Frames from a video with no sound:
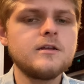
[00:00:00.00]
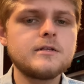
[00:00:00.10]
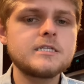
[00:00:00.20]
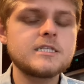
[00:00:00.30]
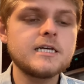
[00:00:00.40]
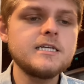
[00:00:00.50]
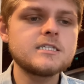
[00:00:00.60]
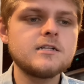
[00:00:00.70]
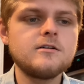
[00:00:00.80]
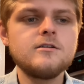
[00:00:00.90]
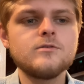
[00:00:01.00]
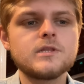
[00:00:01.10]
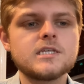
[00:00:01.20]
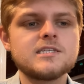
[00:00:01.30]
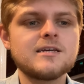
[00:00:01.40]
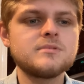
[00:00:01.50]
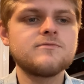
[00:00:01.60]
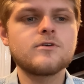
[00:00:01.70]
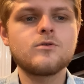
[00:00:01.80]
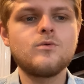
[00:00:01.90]
stays along with the steps of
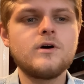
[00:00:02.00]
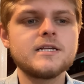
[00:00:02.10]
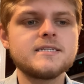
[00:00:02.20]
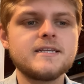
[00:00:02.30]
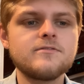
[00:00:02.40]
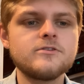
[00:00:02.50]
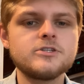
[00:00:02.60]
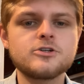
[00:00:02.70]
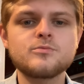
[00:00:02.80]
a quantitative research